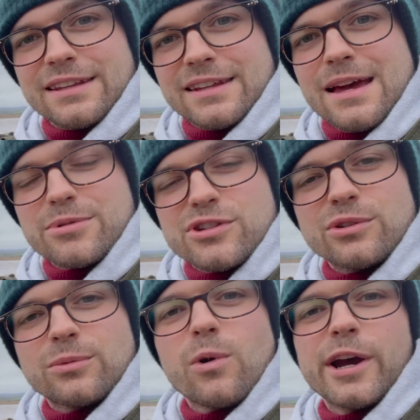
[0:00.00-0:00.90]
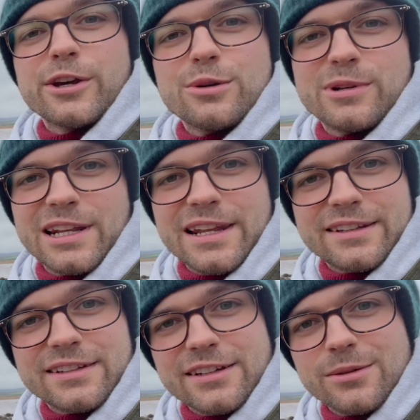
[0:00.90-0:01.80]
the aperture is wide open and
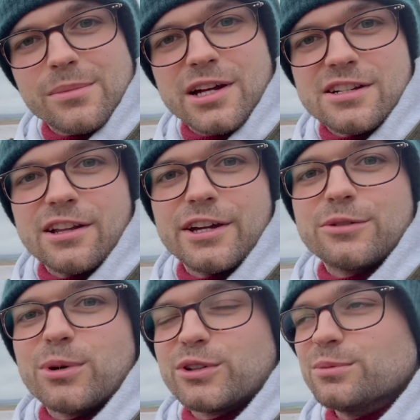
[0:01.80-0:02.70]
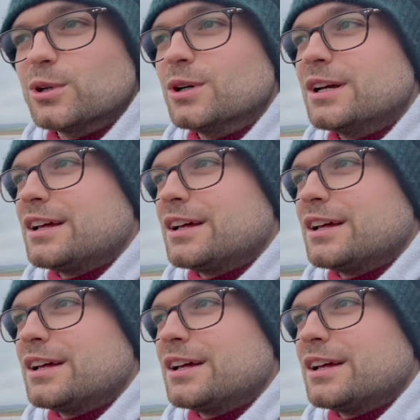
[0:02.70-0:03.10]
lets in as much light as possible.